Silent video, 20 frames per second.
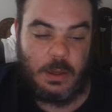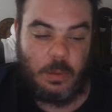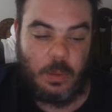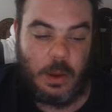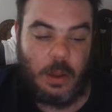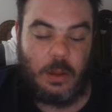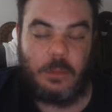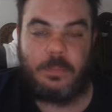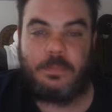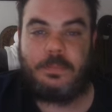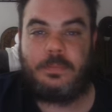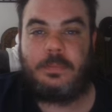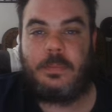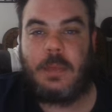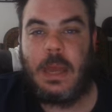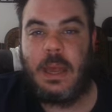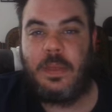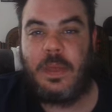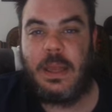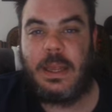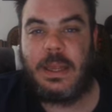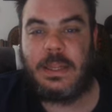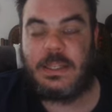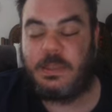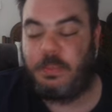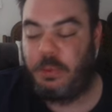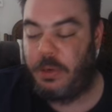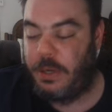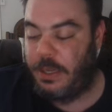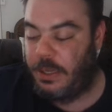Well, I think
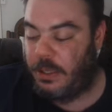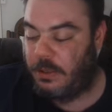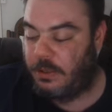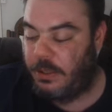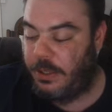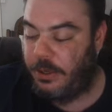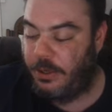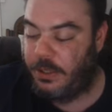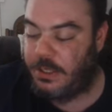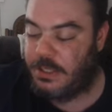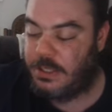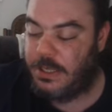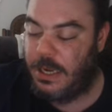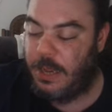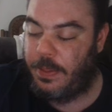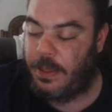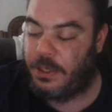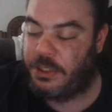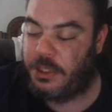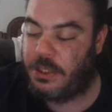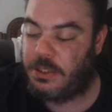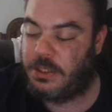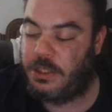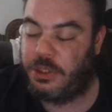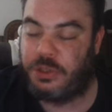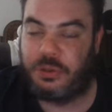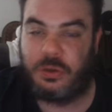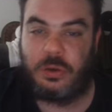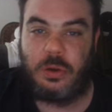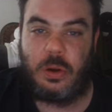it's pretty clear to say that
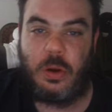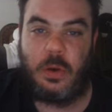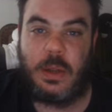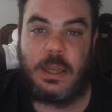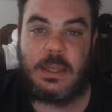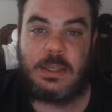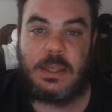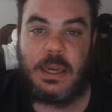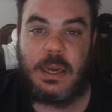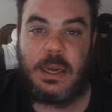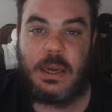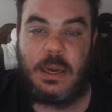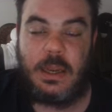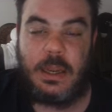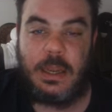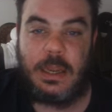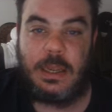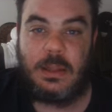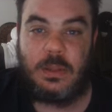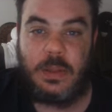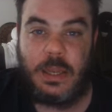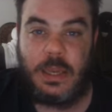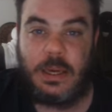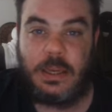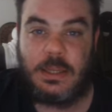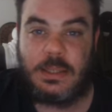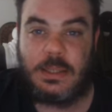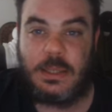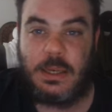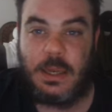Justin Trudeau is an
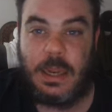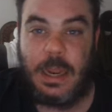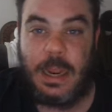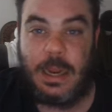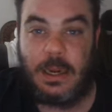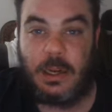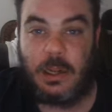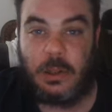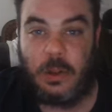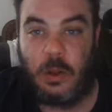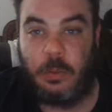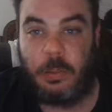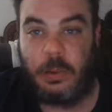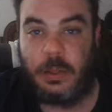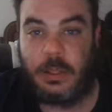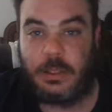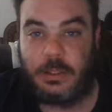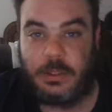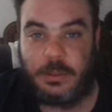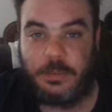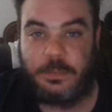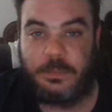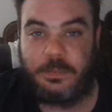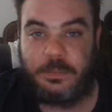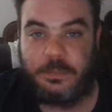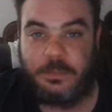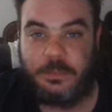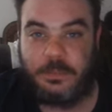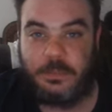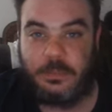elitist and a globalist
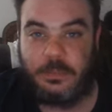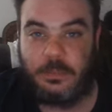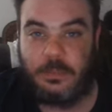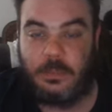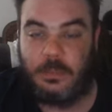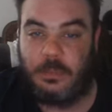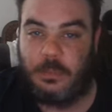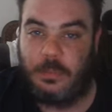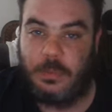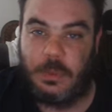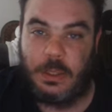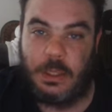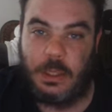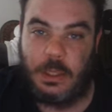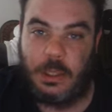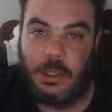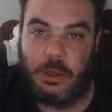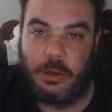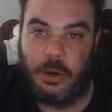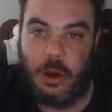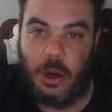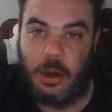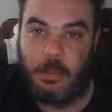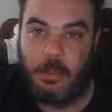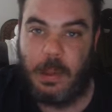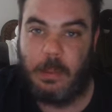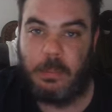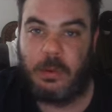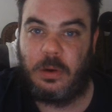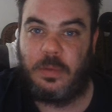you're not a
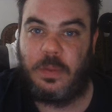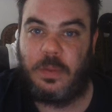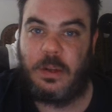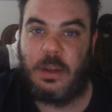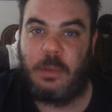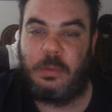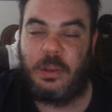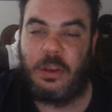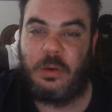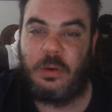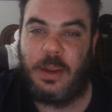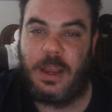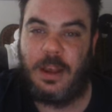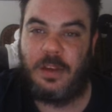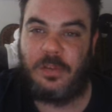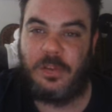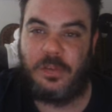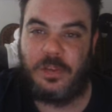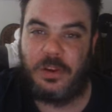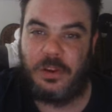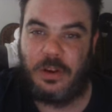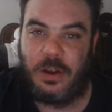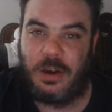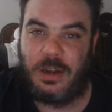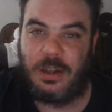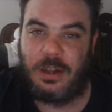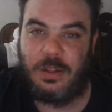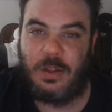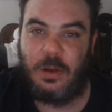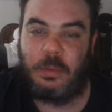member of the WEF if you're not
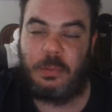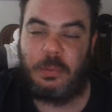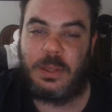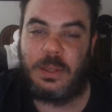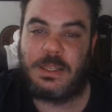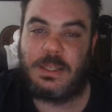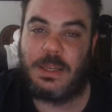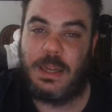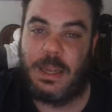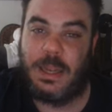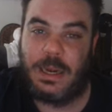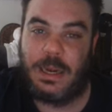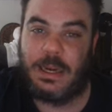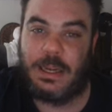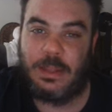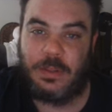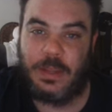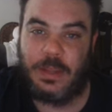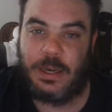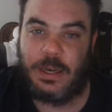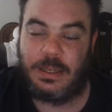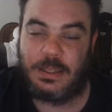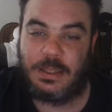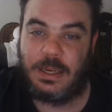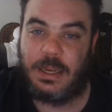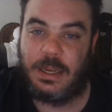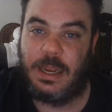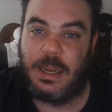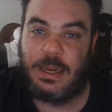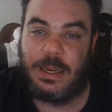a globalist and an
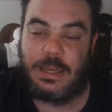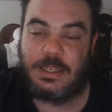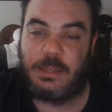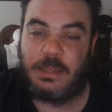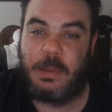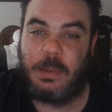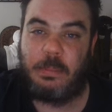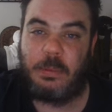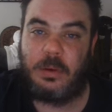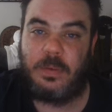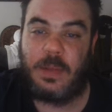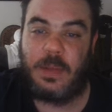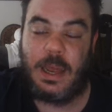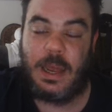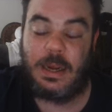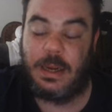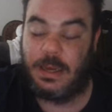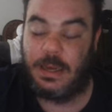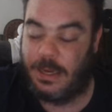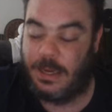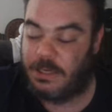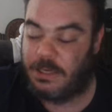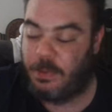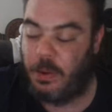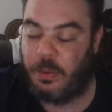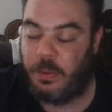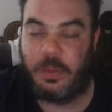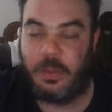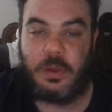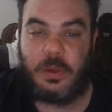elitist. And he's a member of that. And he's
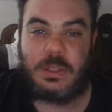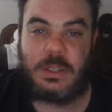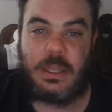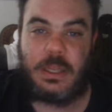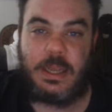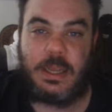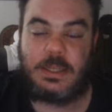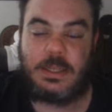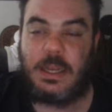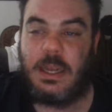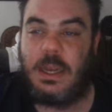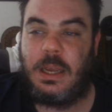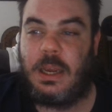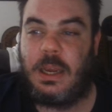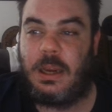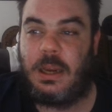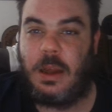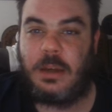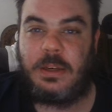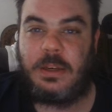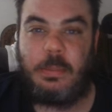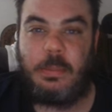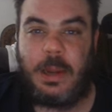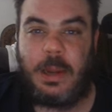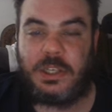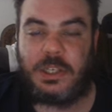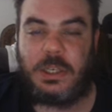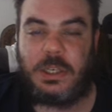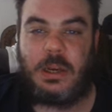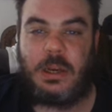both of those things, not to
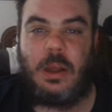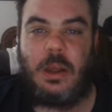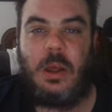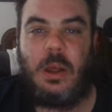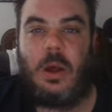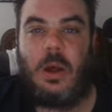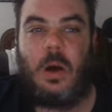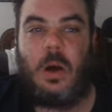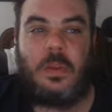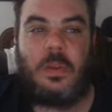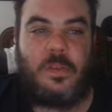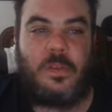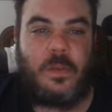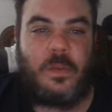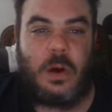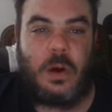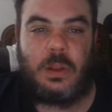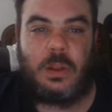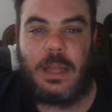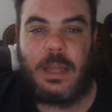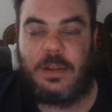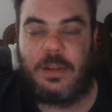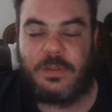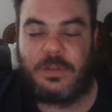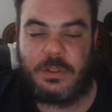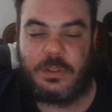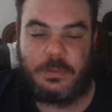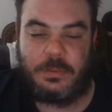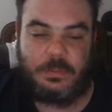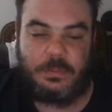mention all the far
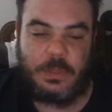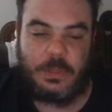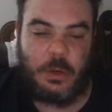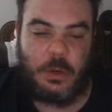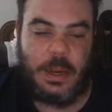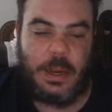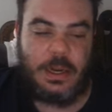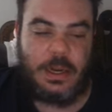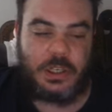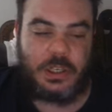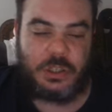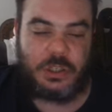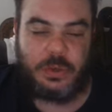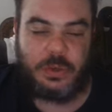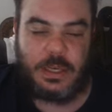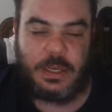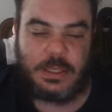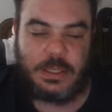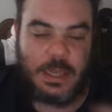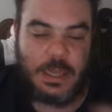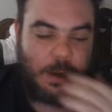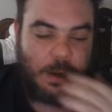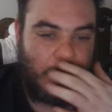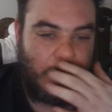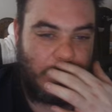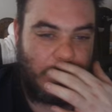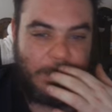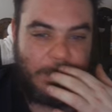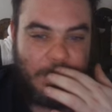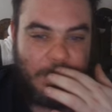left, you know, industries that
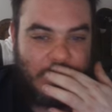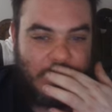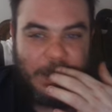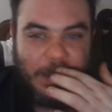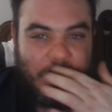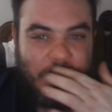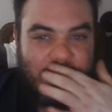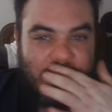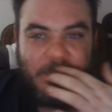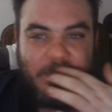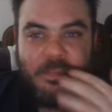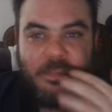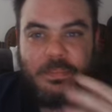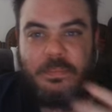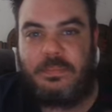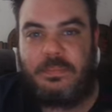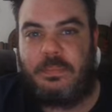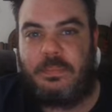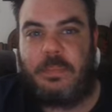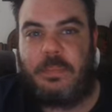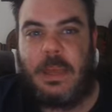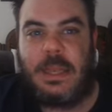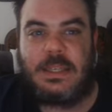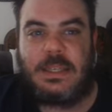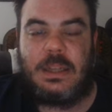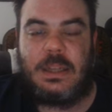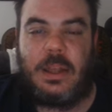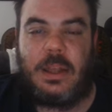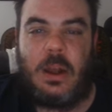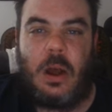are
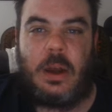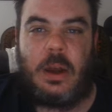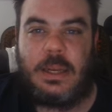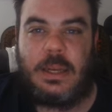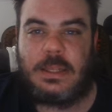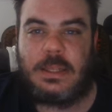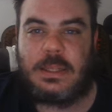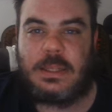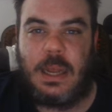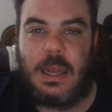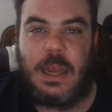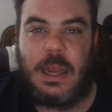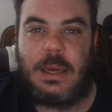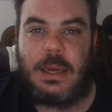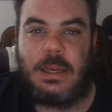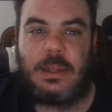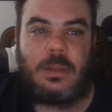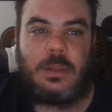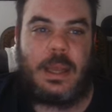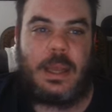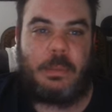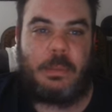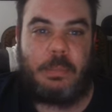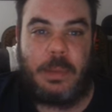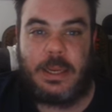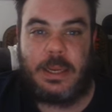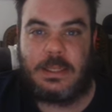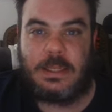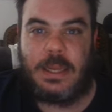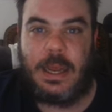basically on his side, like
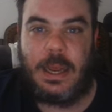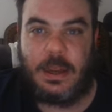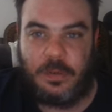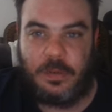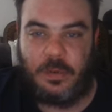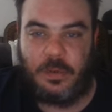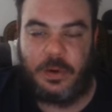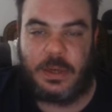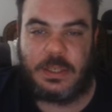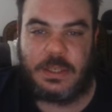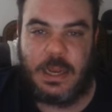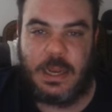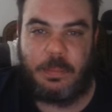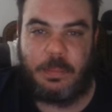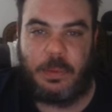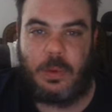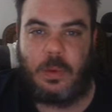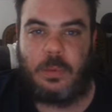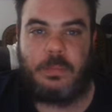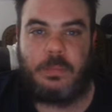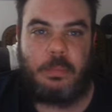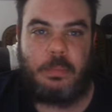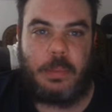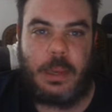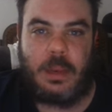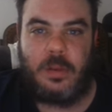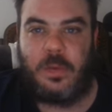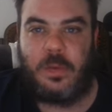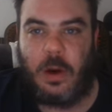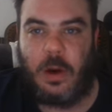big tech, for example,
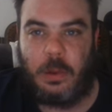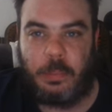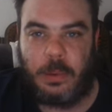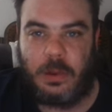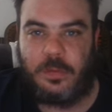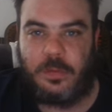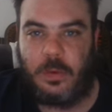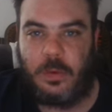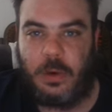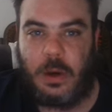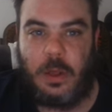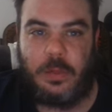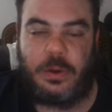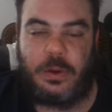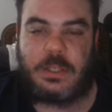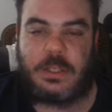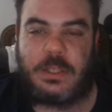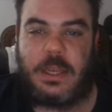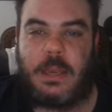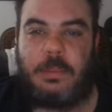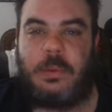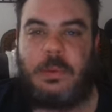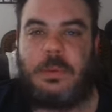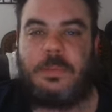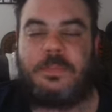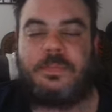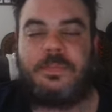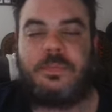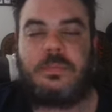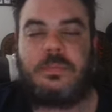big pharma, for another example.
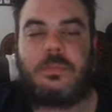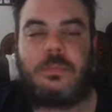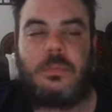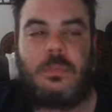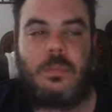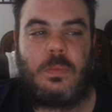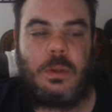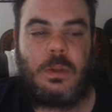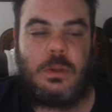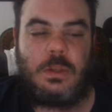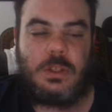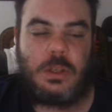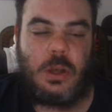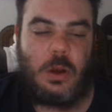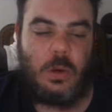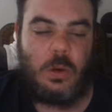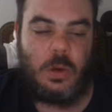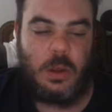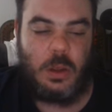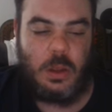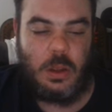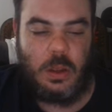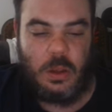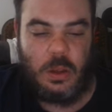So